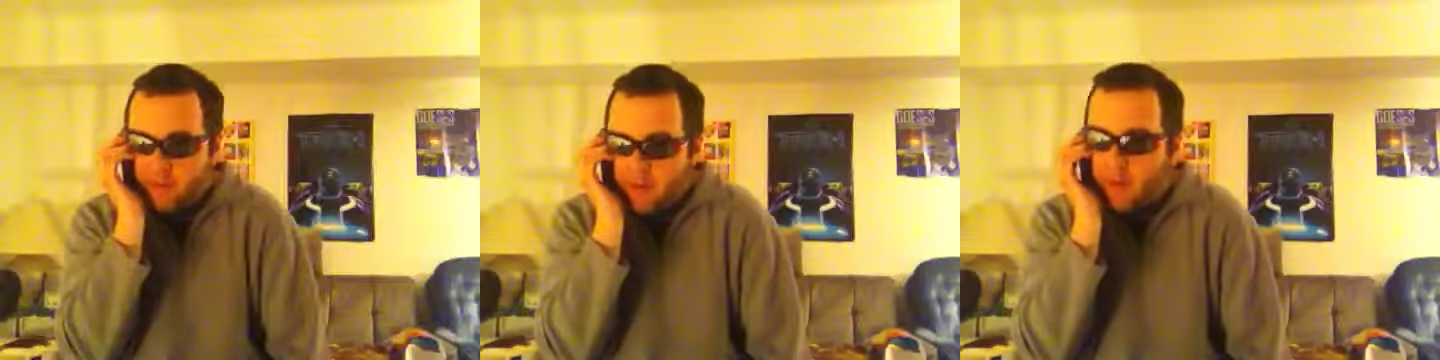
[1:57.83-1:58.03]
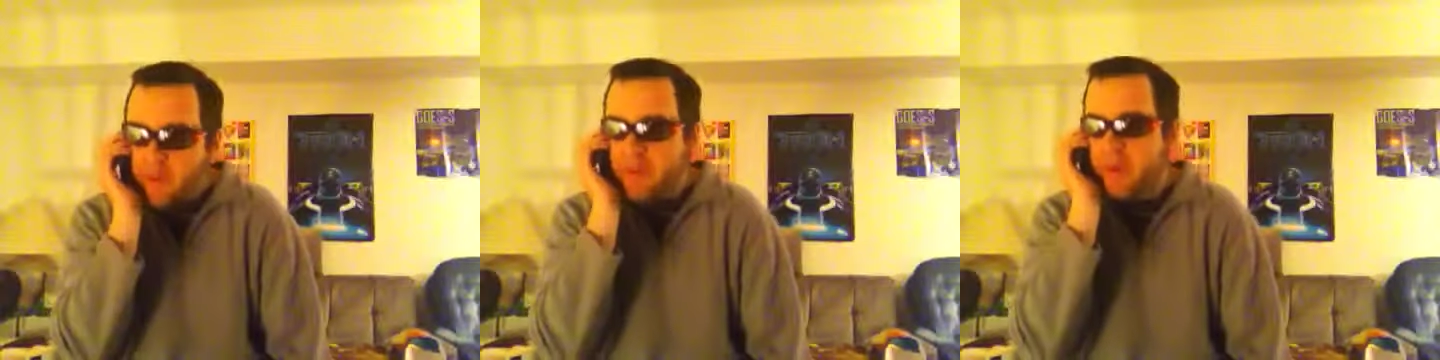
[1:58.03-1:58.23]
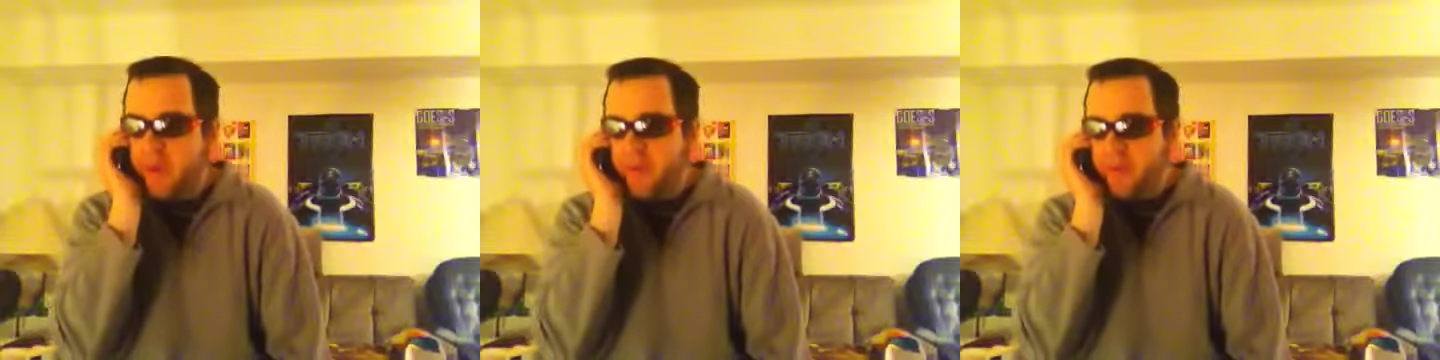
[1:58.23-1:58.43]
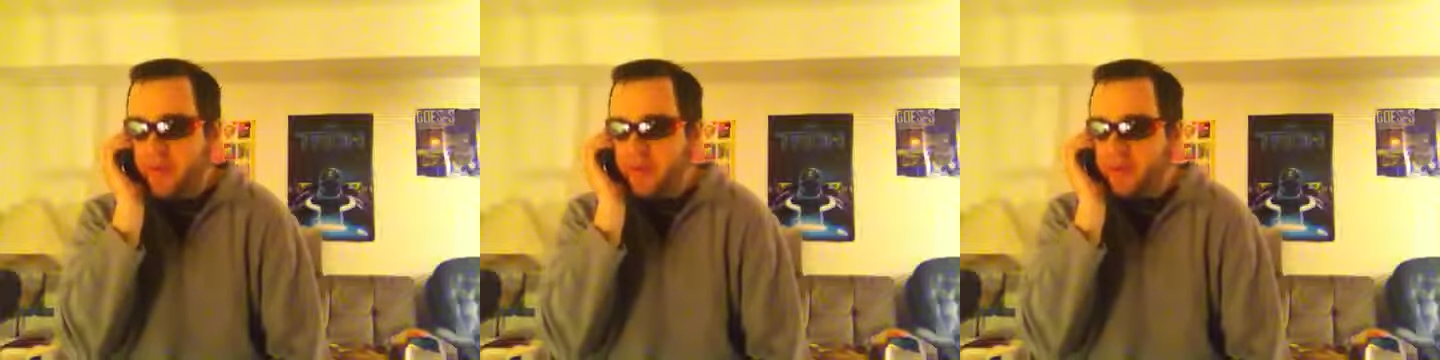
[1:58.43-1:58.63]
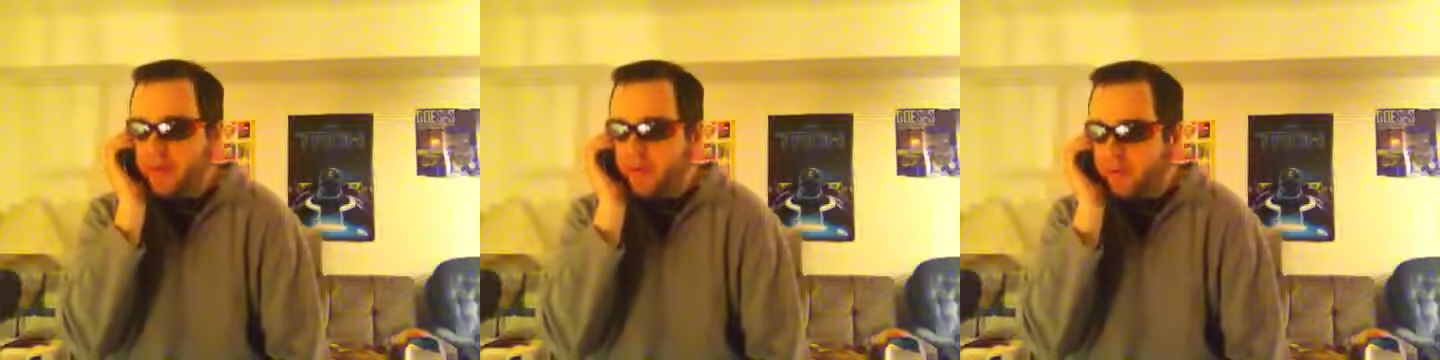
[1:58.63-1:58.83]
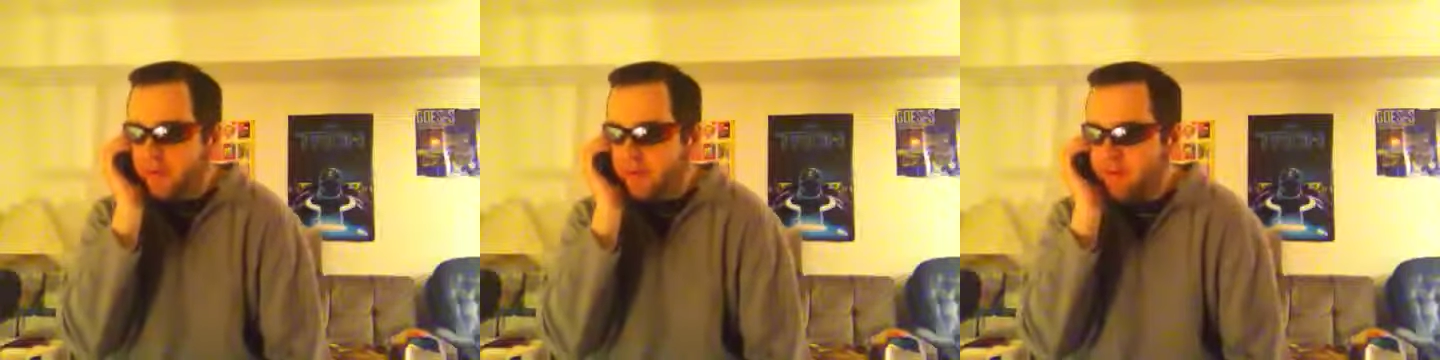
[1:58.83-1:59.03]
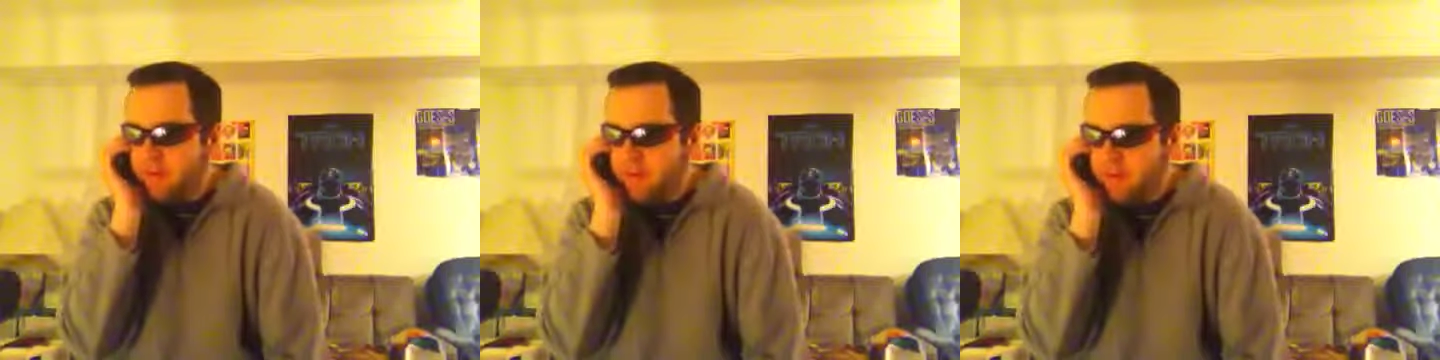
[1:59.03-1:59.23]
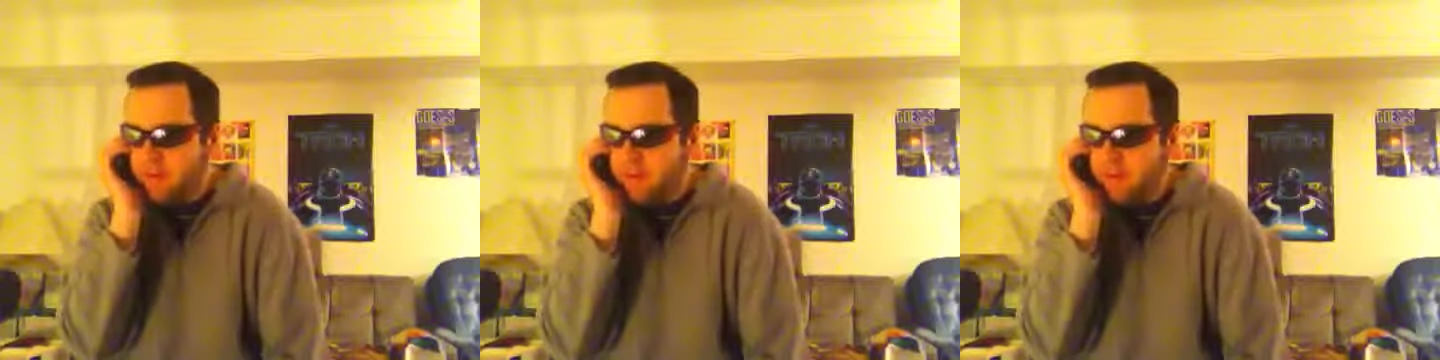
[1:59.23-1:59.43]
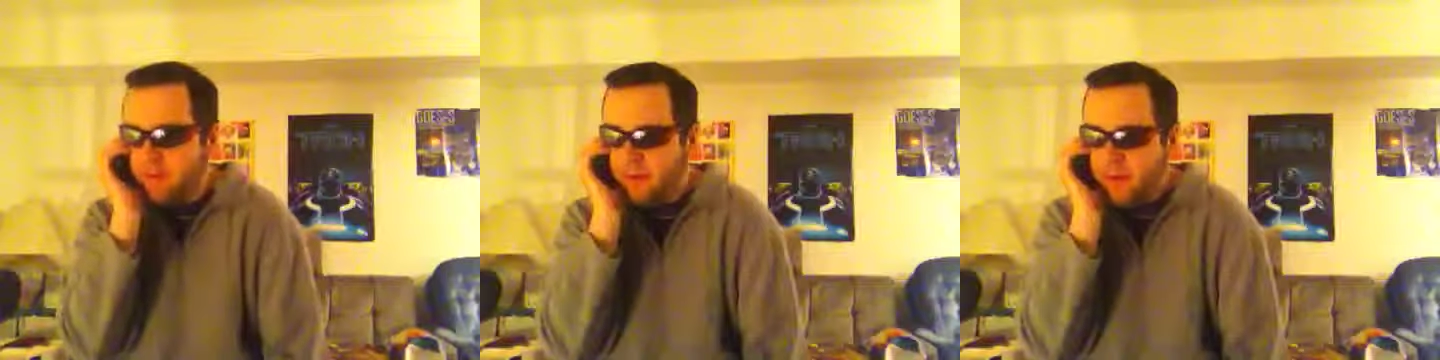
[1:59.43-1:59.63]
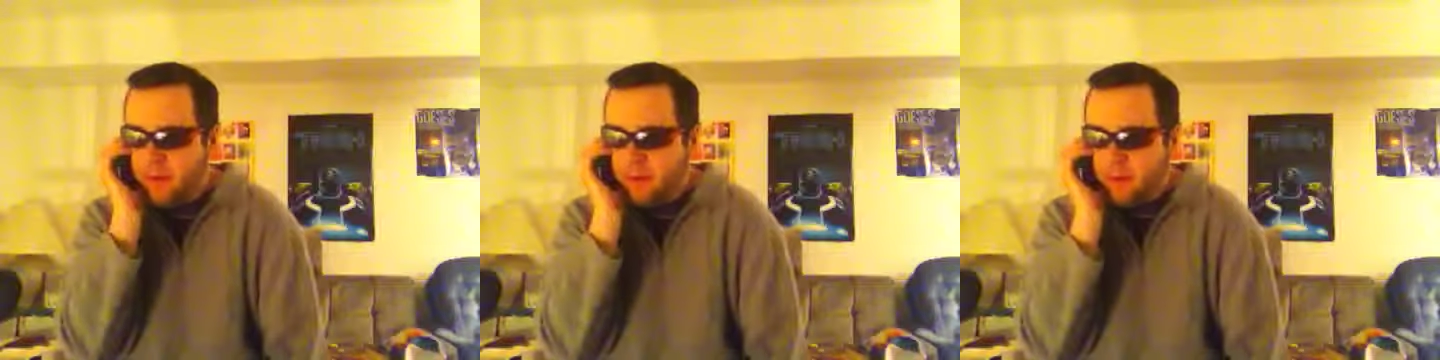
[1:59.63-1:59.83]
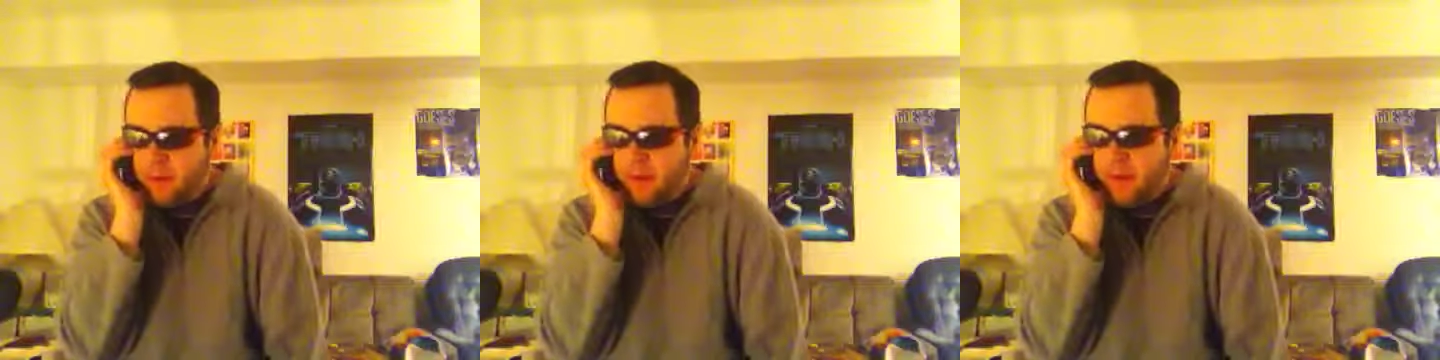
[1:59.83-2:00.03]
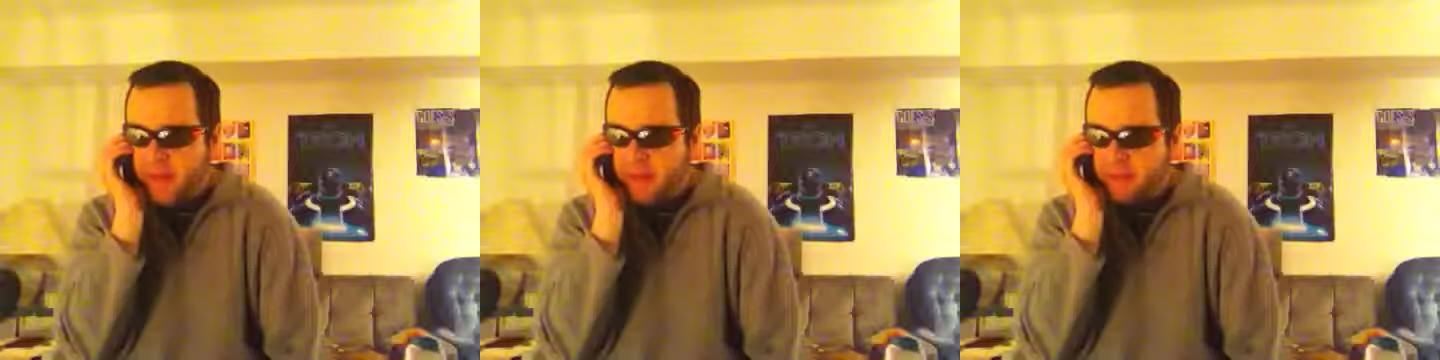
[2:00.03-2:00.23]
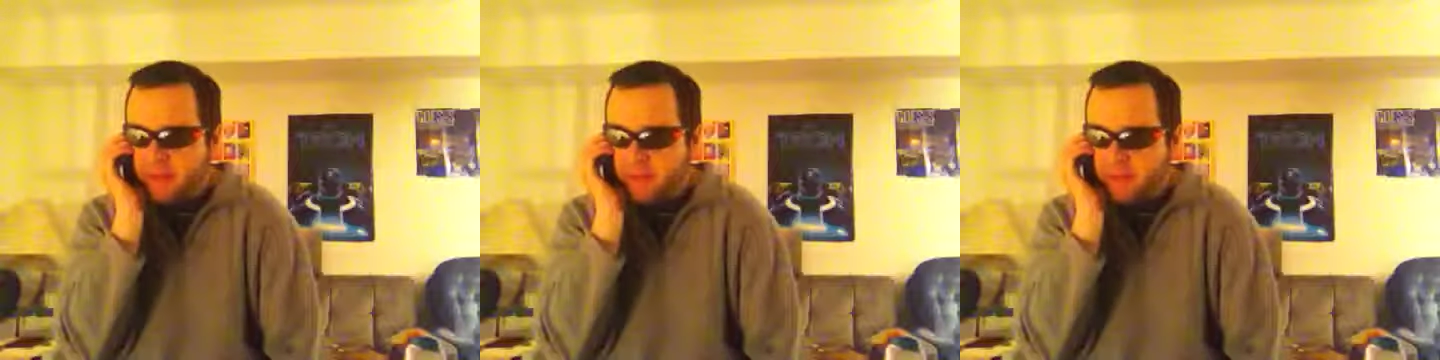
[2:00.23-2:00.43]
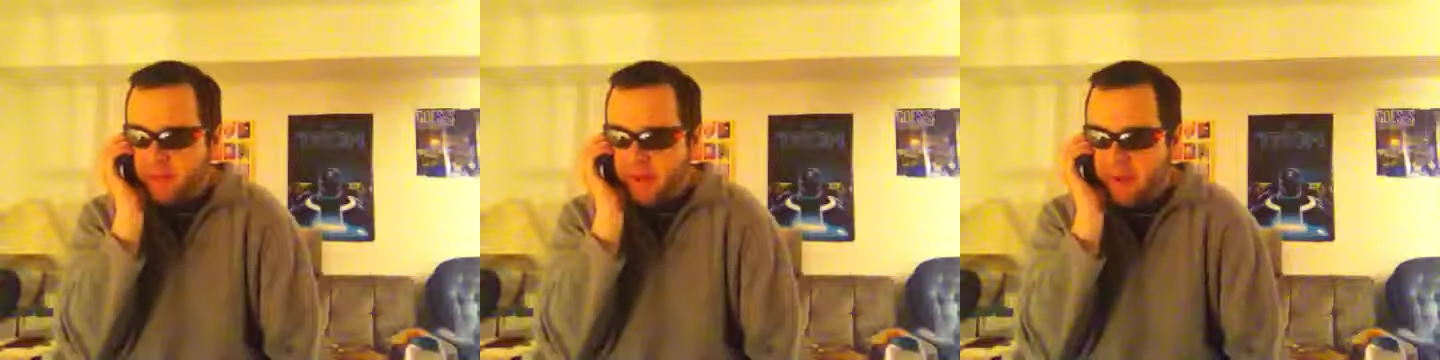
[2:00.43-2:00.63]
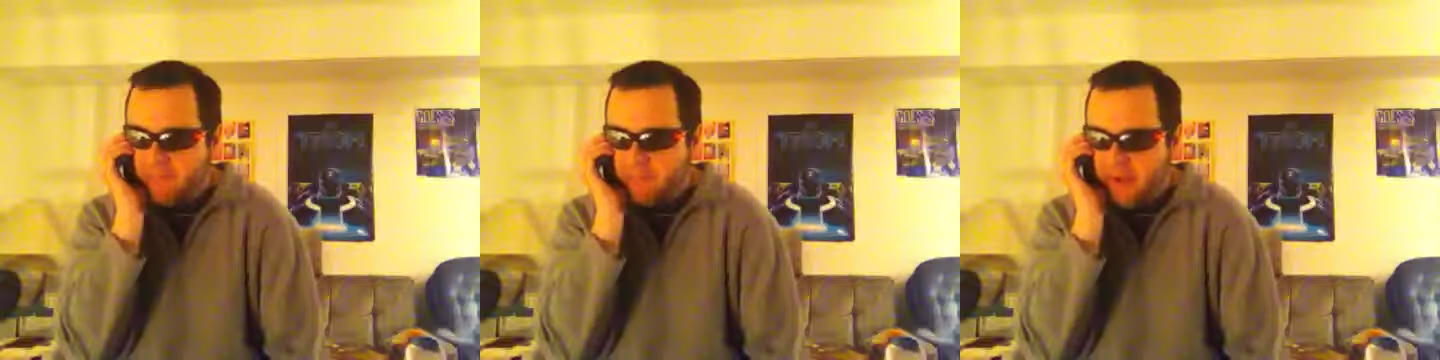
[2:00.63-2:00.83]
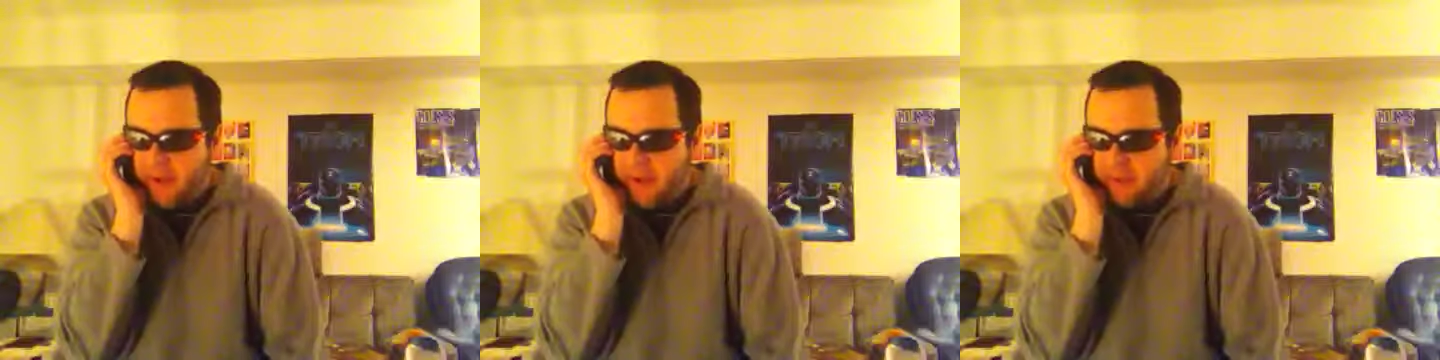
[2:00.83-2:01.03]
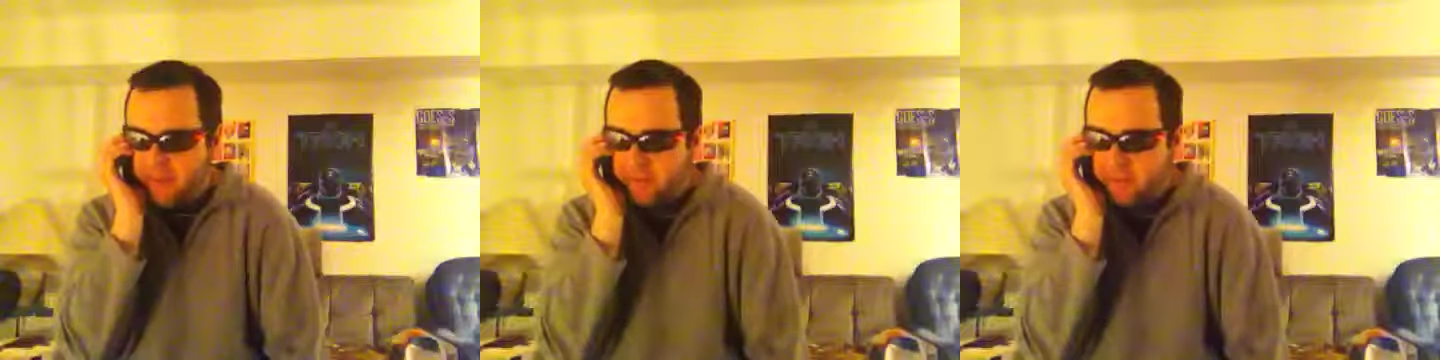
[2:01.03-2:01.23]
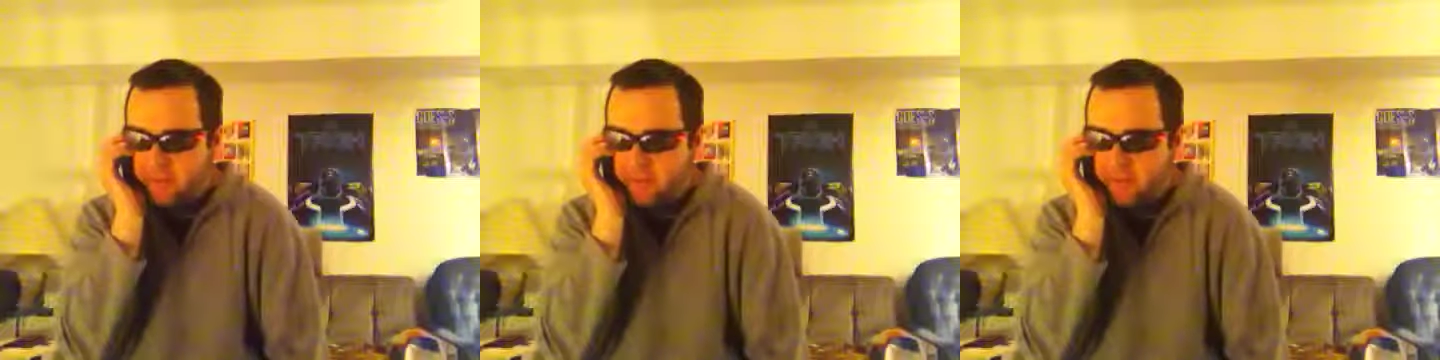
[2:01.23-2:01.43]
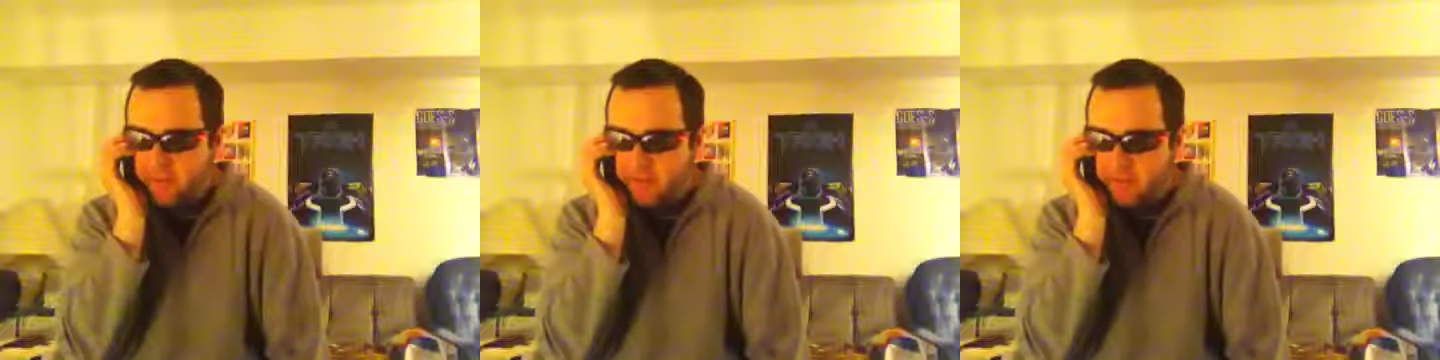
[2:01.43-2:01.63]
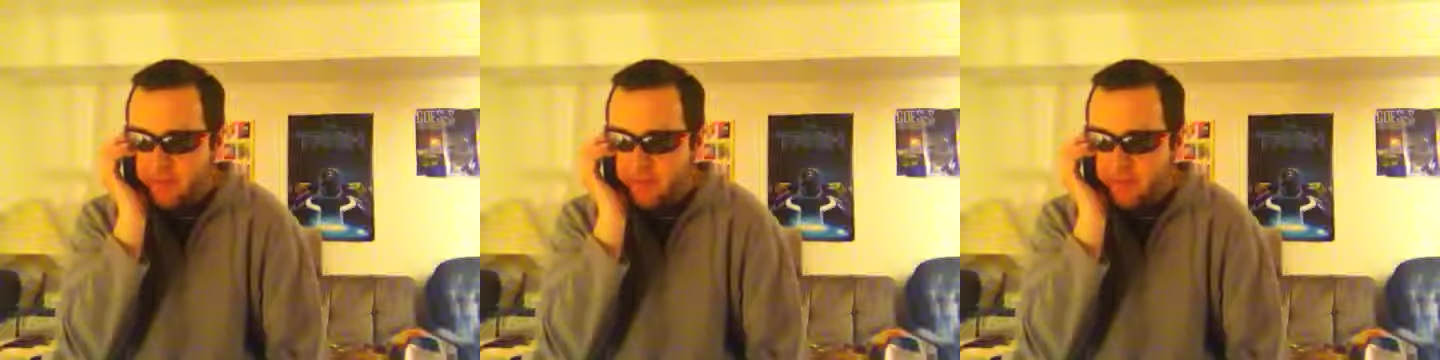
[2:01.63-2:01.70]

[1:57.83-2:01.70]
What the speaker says: Oh, you got that too. Where can I get some damn batteries?